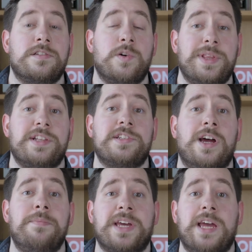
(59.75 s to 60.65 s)
when the
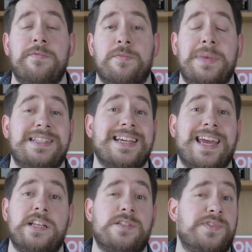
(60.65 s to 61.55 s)
time came for me to
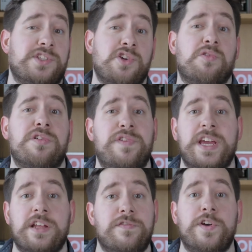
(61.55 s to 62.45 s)
get into
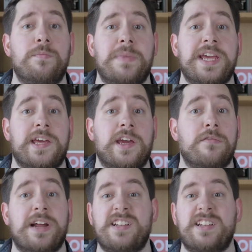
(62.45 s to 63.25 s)
photography and filmmaking around